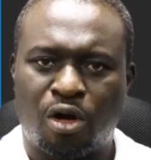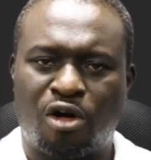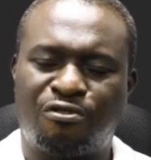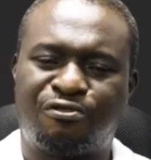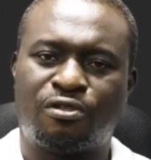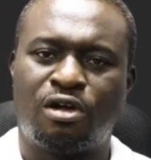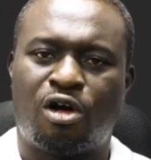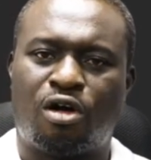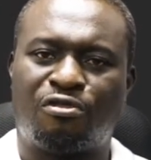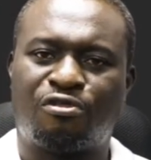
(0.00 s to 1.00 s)
of,
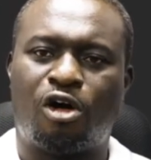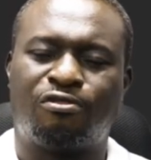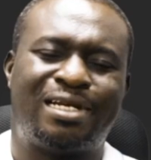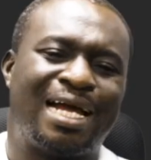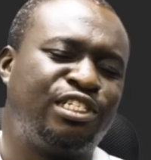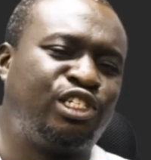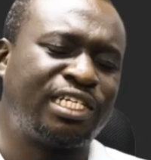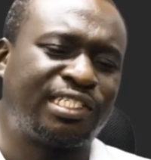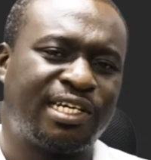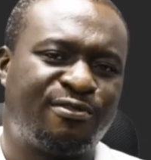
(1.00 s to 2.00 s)
of, of
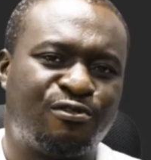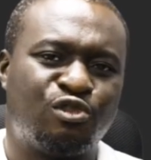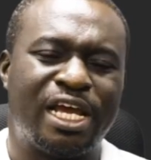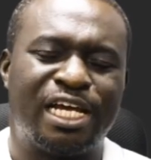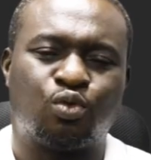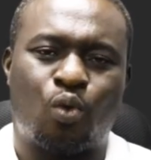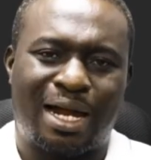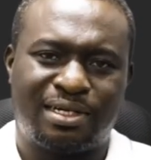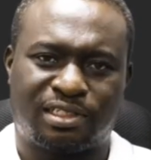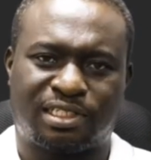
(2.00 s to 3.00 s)
digested food it
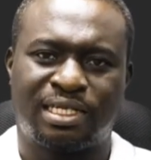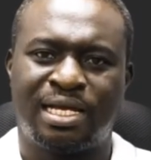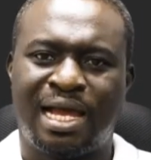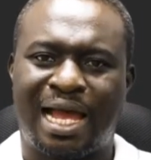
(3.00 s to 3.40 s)
wants,